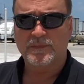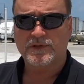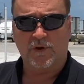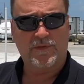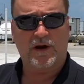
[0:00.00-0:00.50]

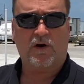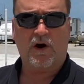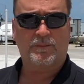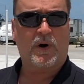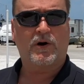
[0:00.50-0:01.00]
So there
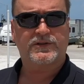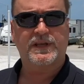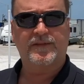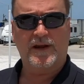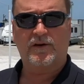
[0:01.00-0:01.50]
are parts
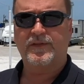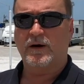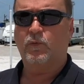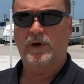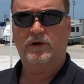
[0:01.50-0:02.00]
in there
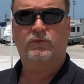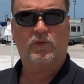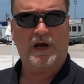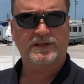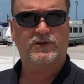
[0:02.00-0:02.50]
that will
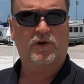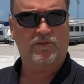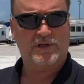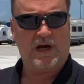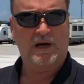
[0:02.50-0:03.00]
rust
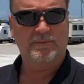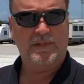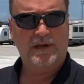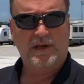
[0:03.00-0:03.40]
over time.